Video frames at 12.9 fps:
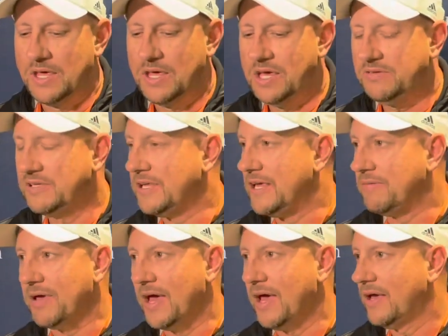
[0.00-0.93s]
He's a team
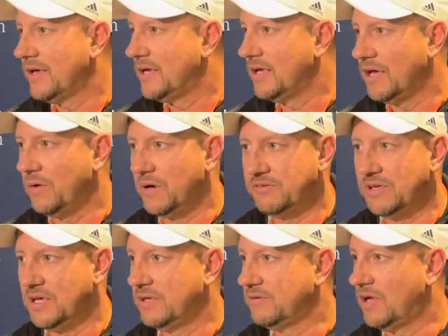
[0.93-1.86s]
guy. He always
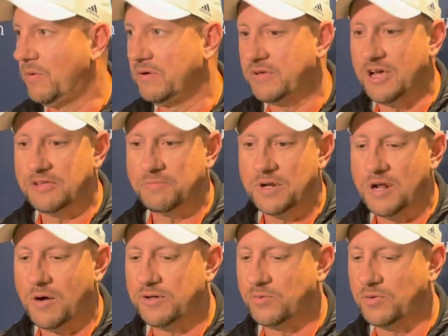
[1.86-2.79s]
is, always has been,
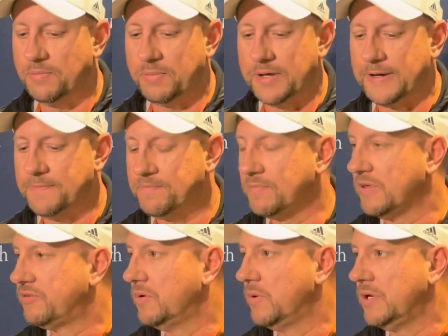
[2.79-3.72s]
always will be. That's
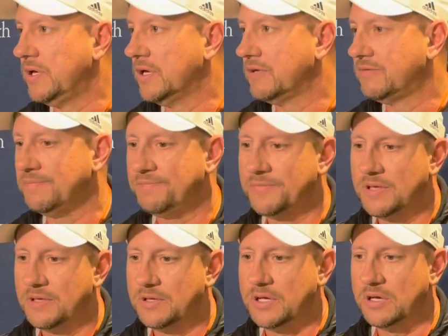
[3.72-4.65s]
who he is.
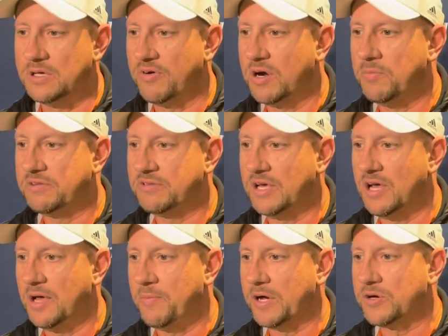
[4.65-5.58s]
And you've heard me say
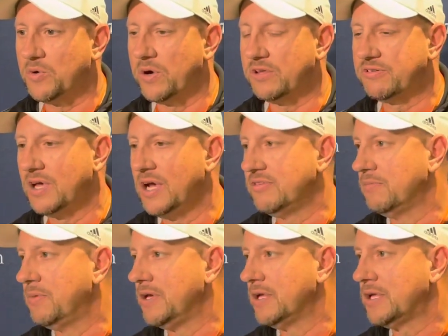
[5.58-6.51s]
all my corny sayings a
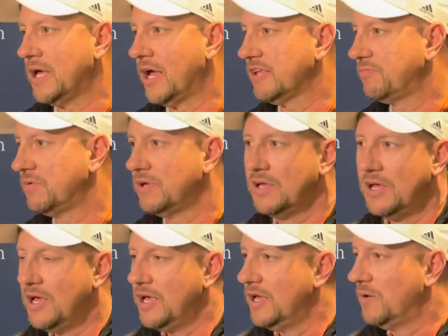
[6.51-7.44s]
million times, but
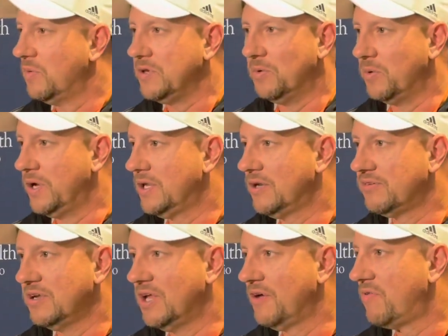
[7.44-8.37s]
when you win, there's
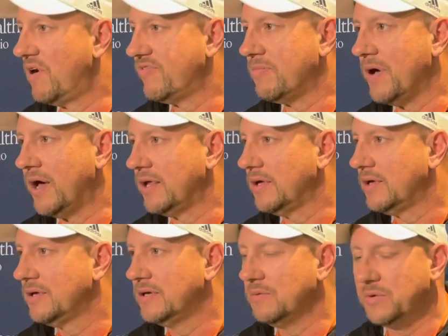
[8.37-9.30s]
enough for everybody.
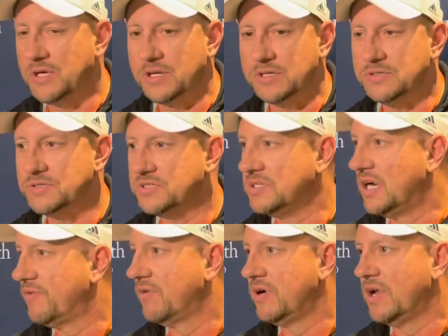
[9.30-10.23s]
And when you lose, there's
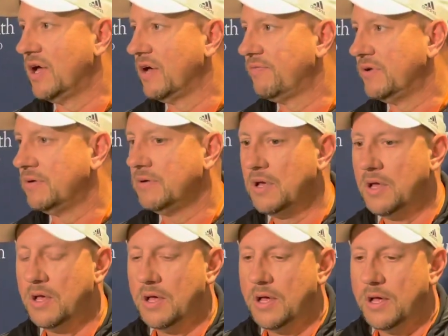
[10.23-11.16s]
never enough. And
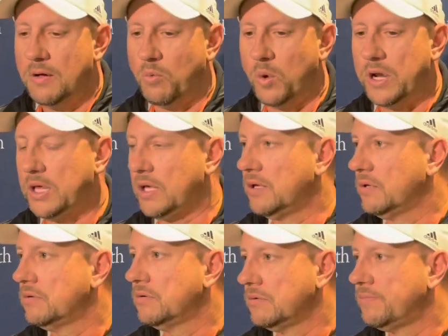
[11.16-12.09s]
winning,
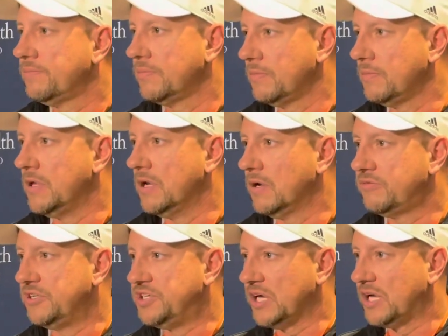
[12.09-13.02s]
it's the
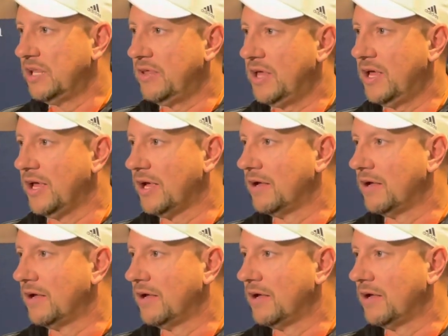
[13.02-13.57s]
chicken and the egg.